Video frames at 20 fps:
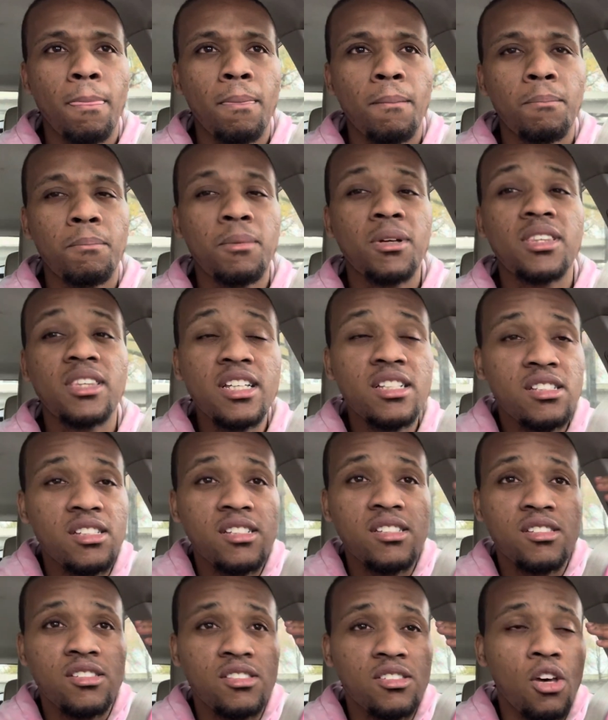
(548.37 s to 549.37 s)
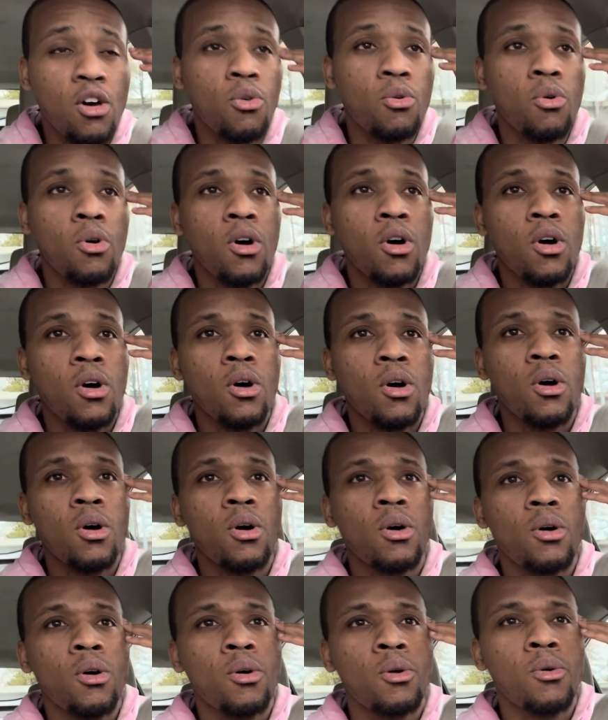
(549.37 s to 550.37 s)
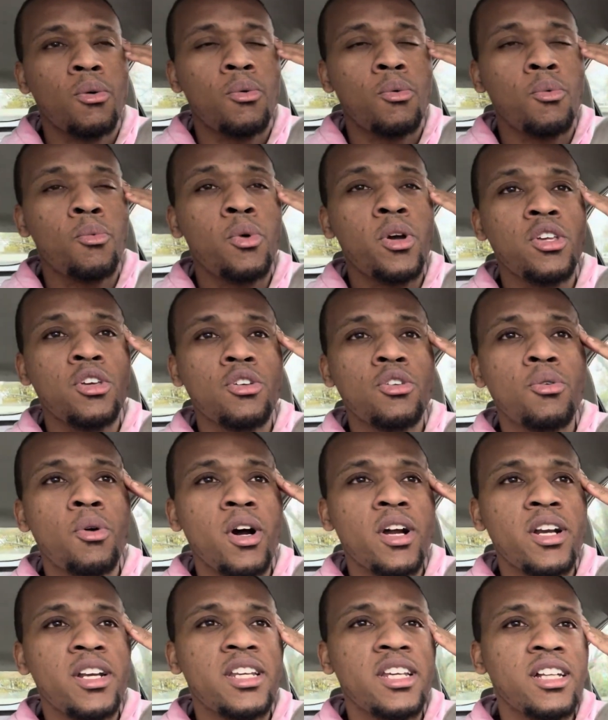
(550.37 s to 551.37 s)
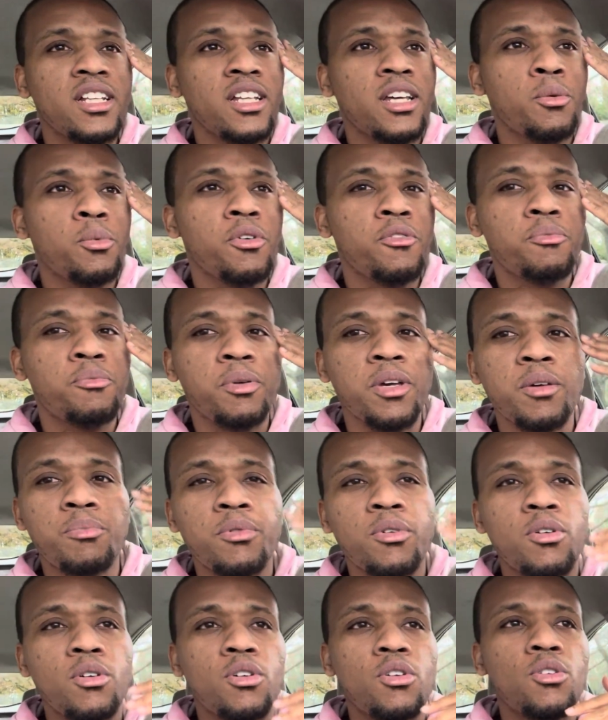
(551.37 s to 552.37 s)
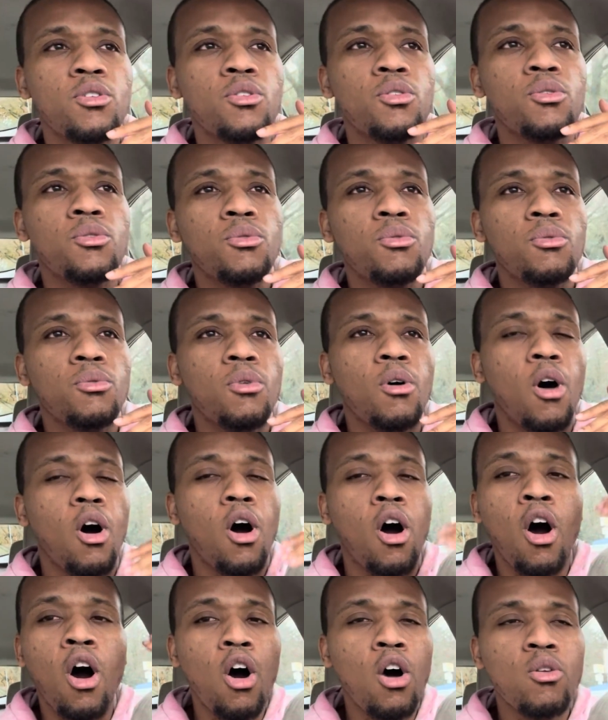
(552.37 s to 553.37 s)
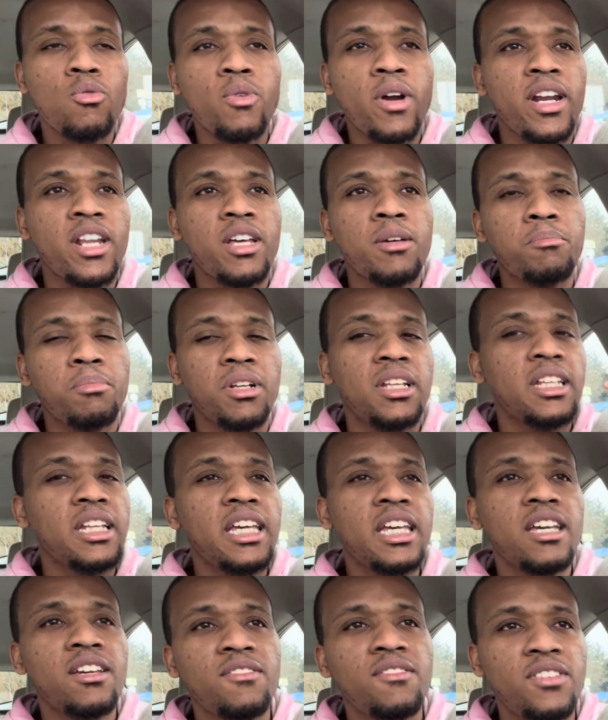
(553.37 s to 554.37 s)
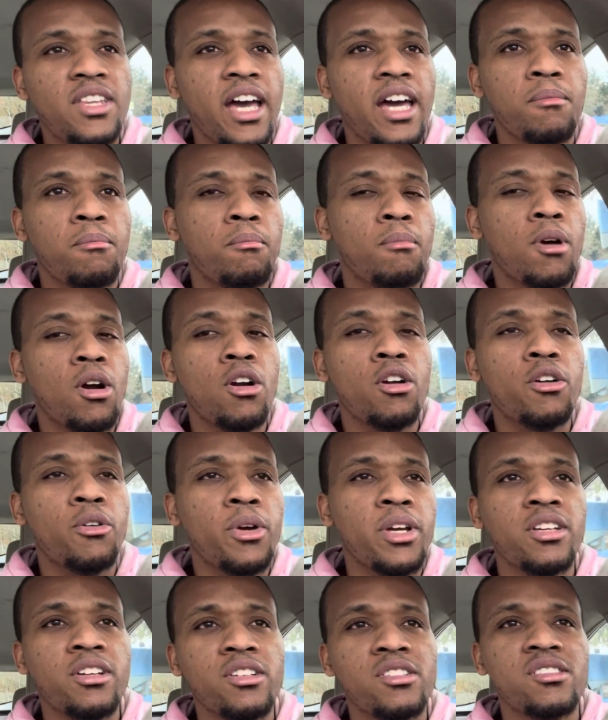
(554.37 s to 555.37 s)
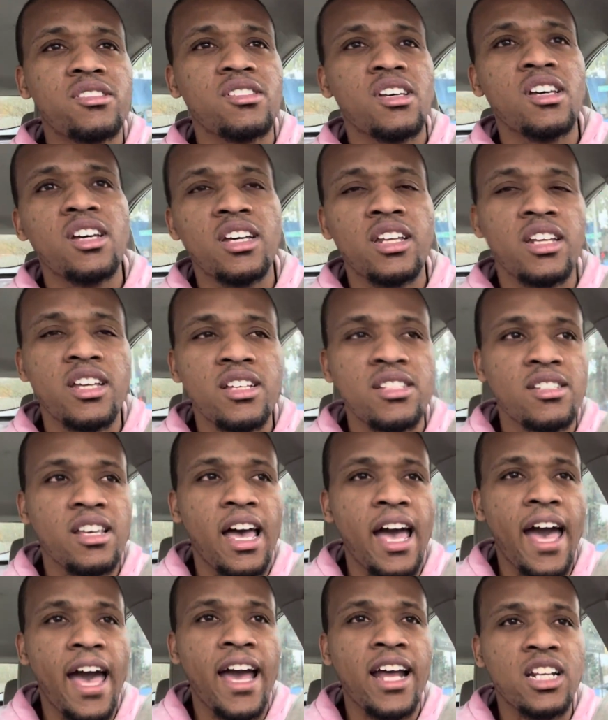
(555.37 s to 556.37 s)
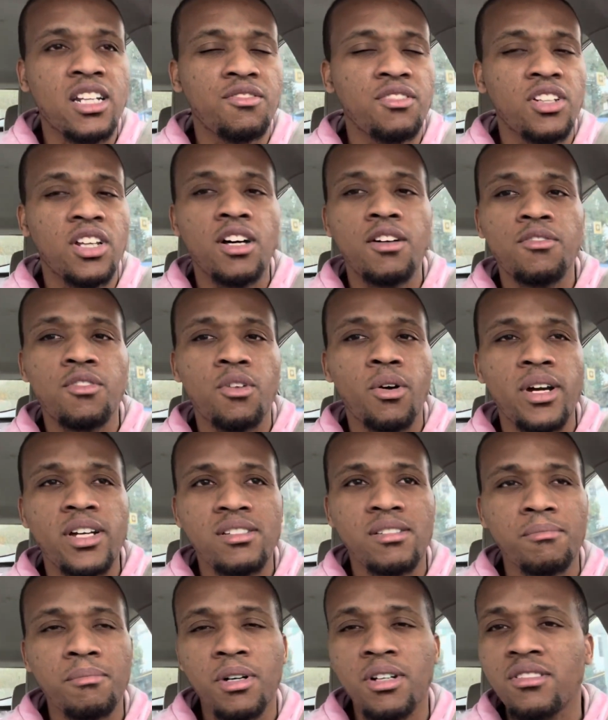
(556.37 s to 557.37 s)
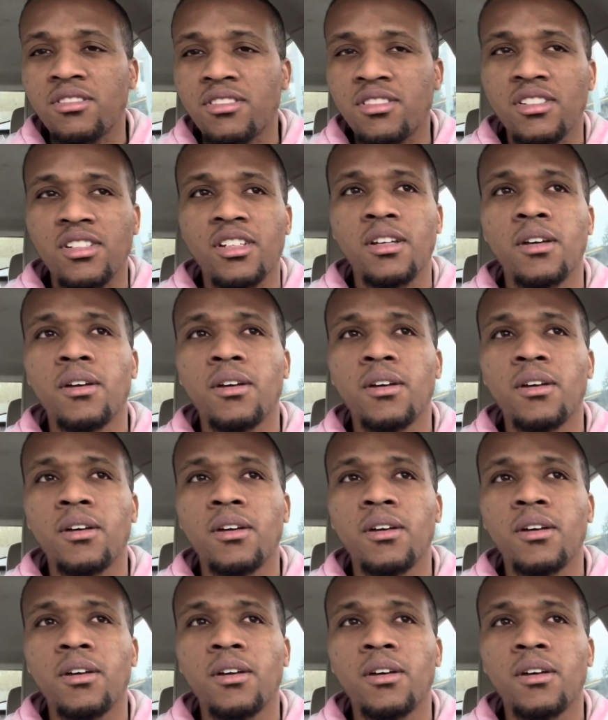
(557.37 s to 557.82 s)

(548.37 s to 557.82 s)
but this is so, when you are dealing with people who already believe that murdering your son is an act of love, grace, and mercy,